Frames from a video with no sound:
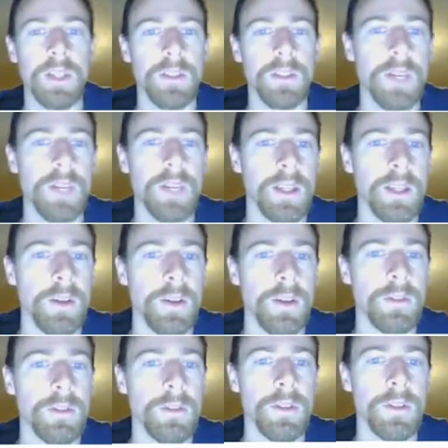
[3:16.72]
Regular,
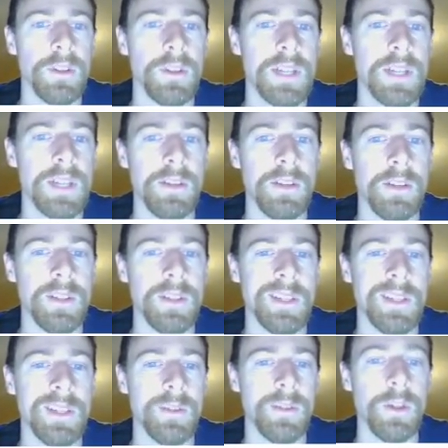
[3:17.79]
solus, Stardos-stencil,
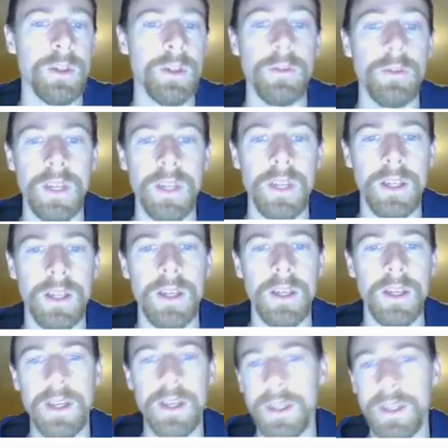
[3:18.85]
Coolvetica.
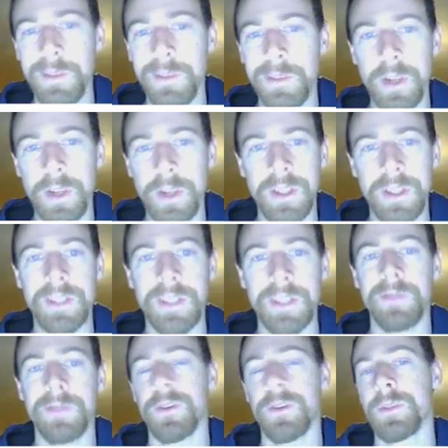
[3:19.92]
Most of these are
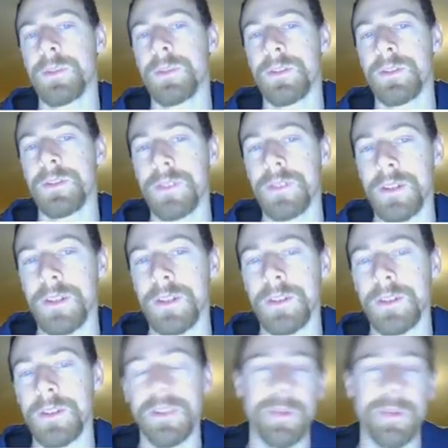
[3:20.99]
from DeFont.
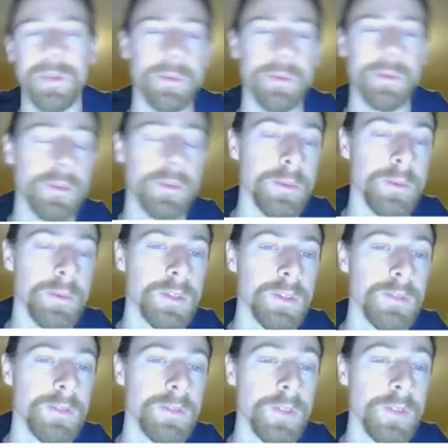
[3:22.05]
Some of them are from
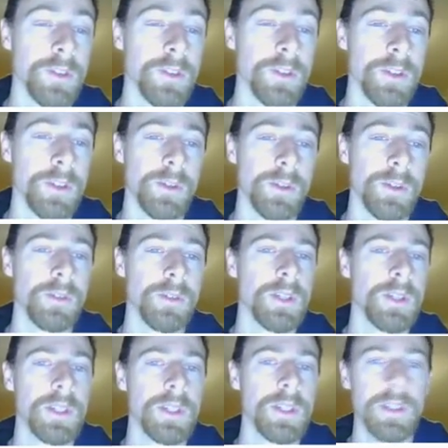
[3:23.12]
Font Squirrel.
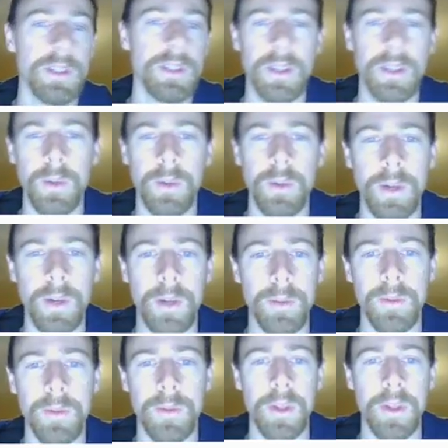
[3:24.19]
I think one of them is from
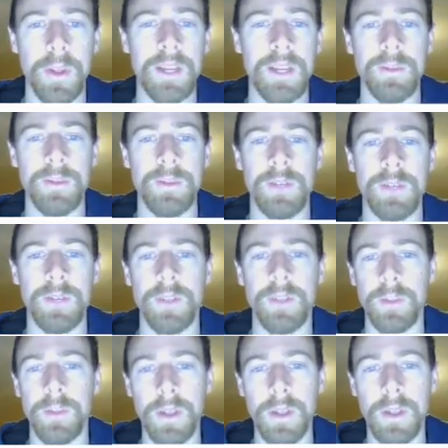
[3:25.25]
1001 Fonts.
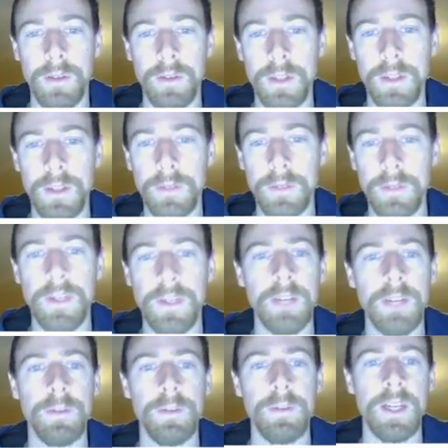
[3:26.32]
But just find
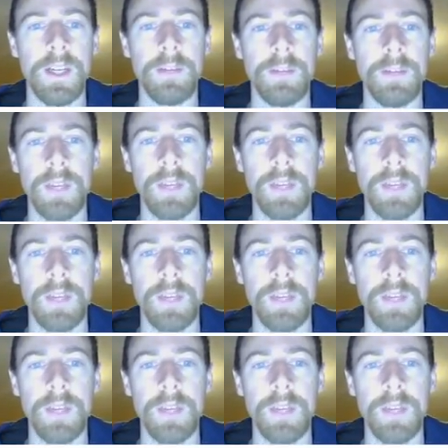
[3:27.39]
5.